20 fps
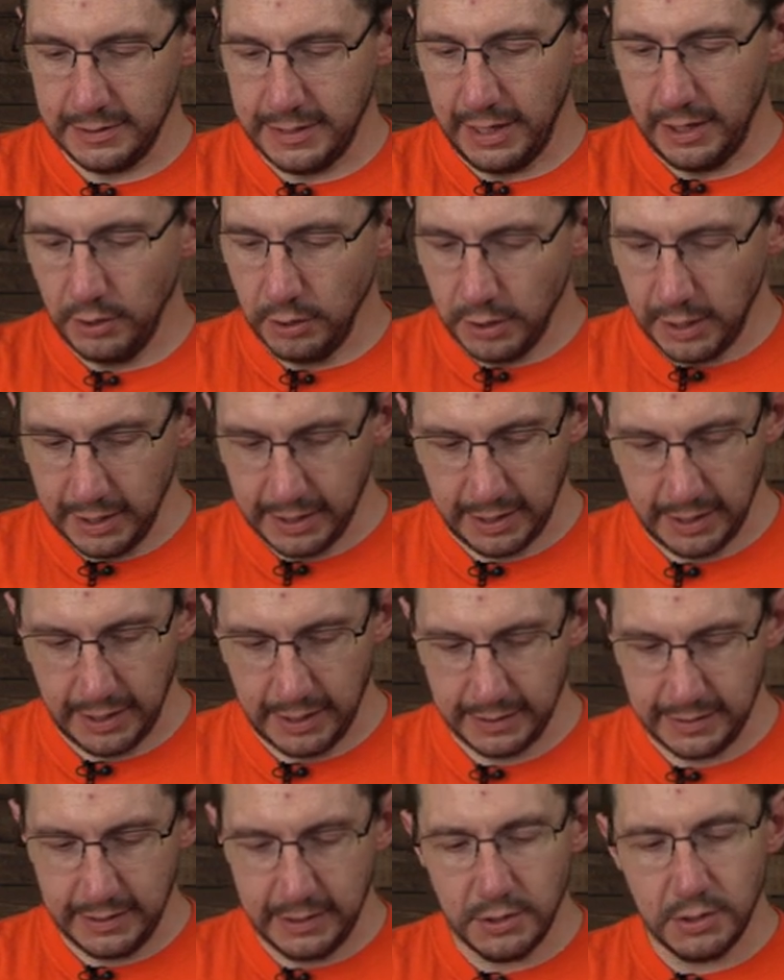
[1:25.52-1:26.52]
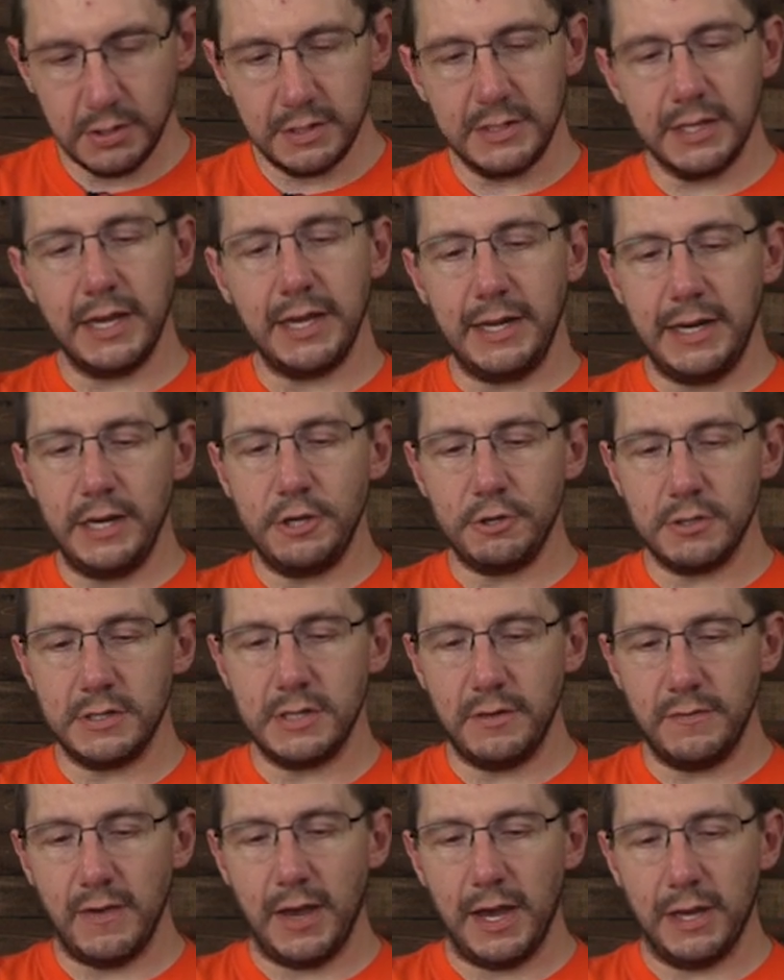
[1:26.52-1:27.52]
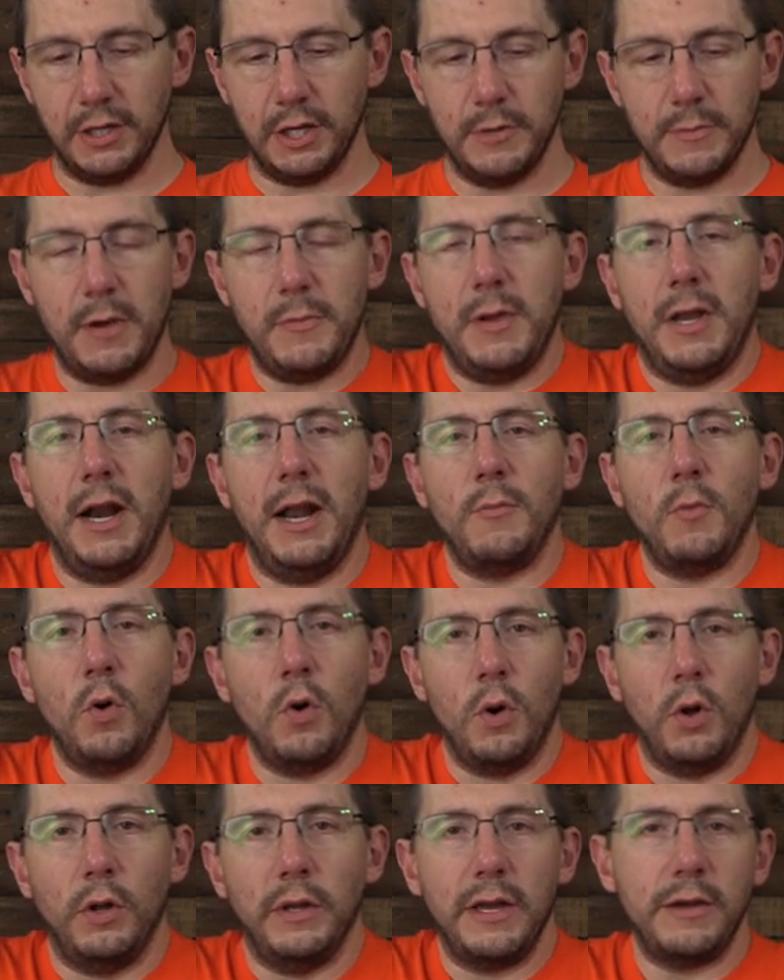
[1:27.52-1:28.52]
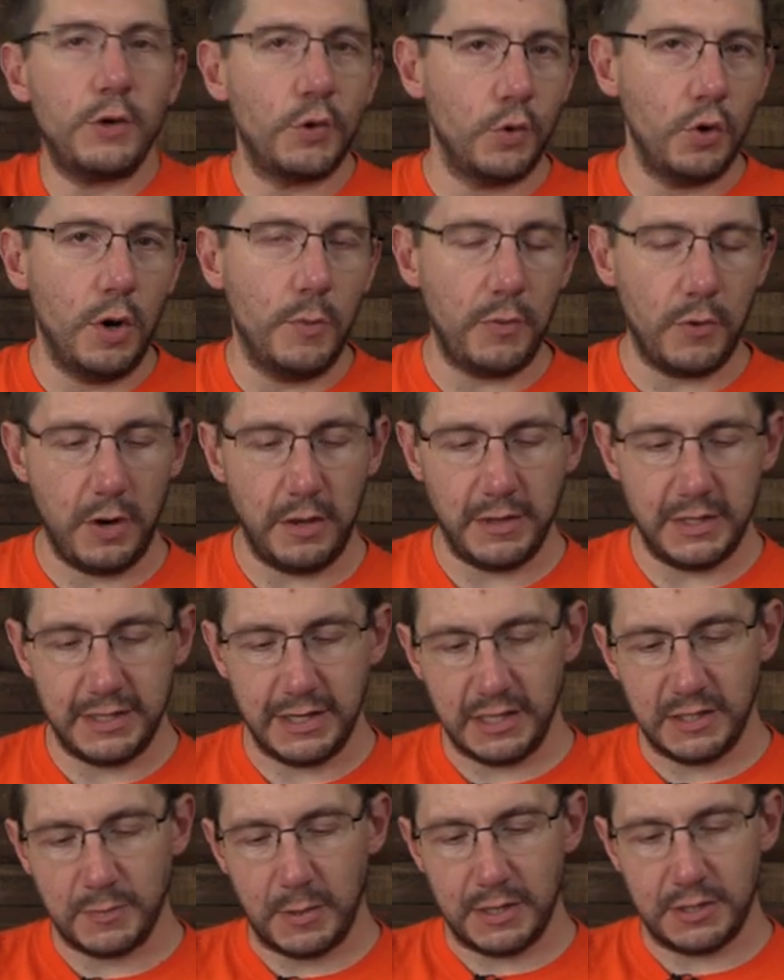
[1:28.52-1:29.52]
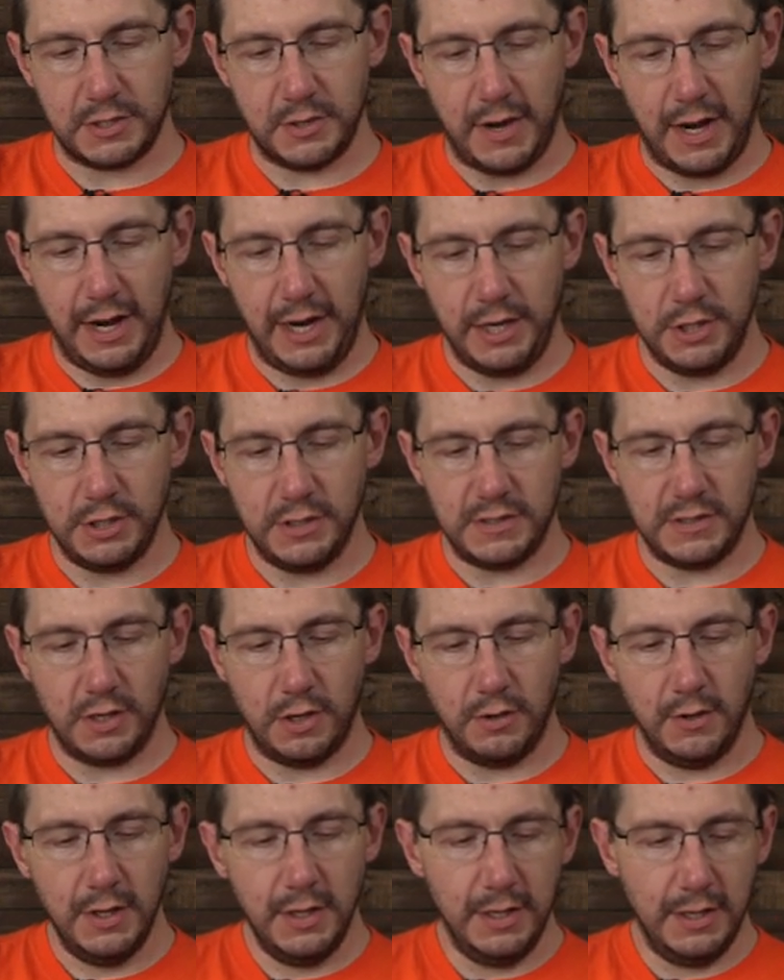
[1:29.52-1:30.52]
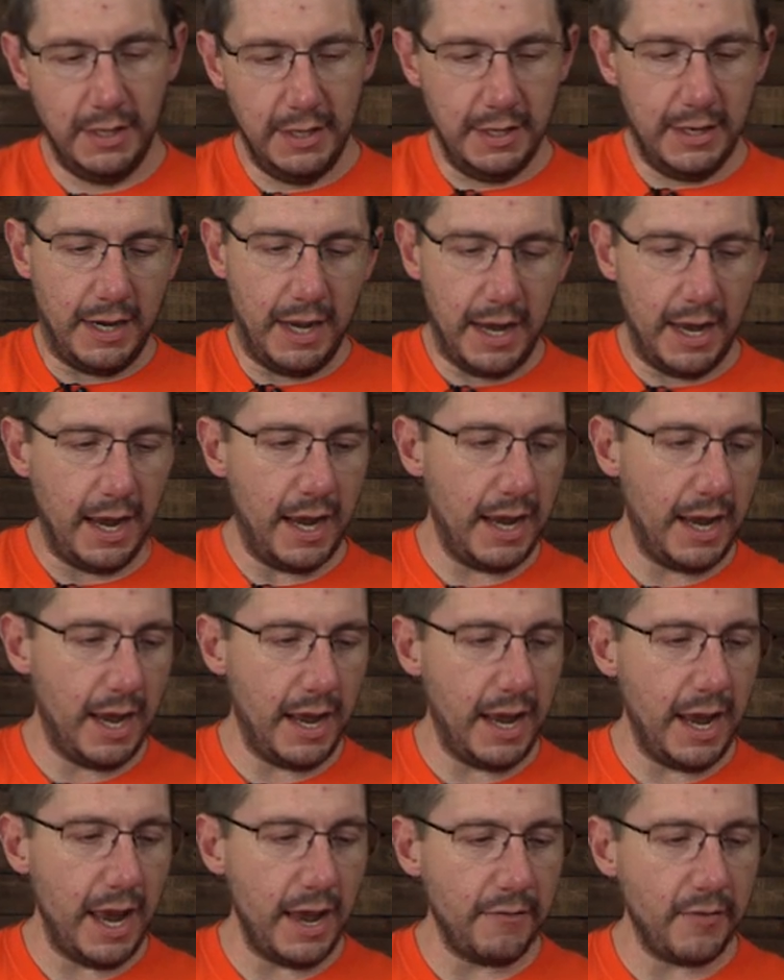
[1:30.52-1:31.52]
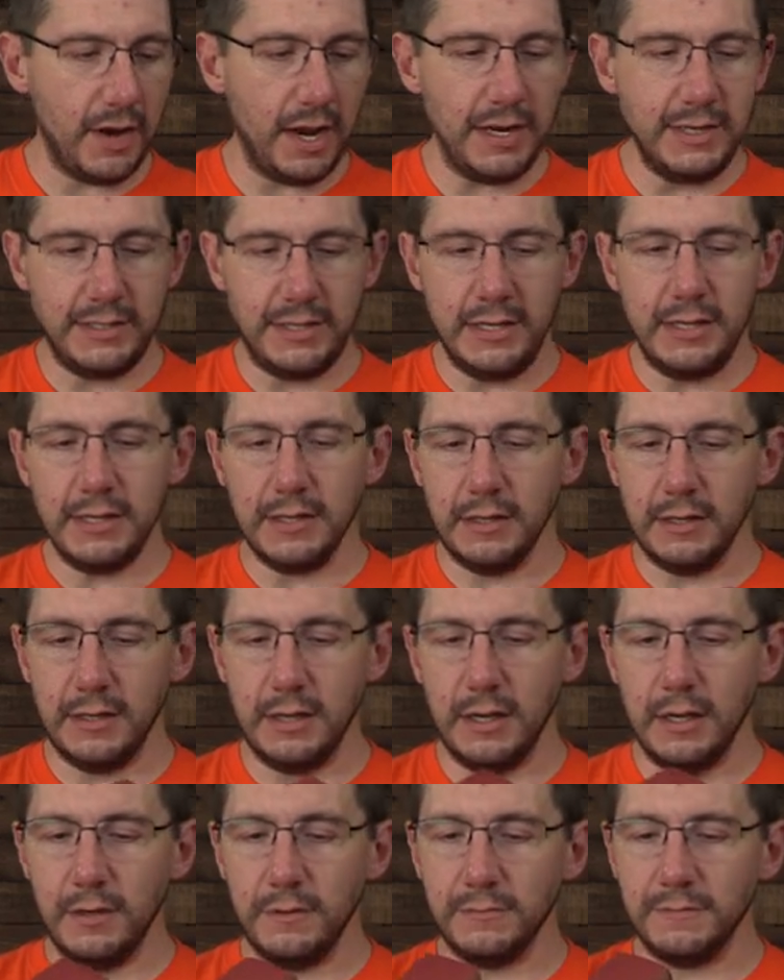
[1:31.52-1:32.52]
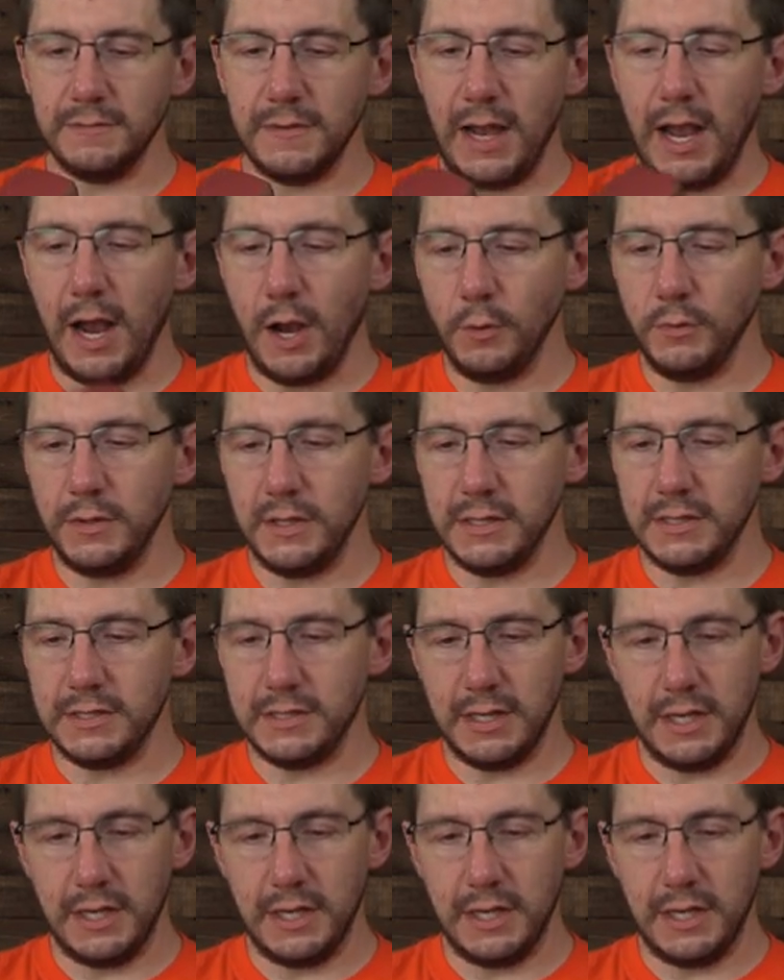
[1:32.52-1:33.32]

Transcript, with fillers: take a look at this. This looks like an interesting vacuum. I mean, I'm old. I grew up around the dustbuster age, and so I, I have an idea of how these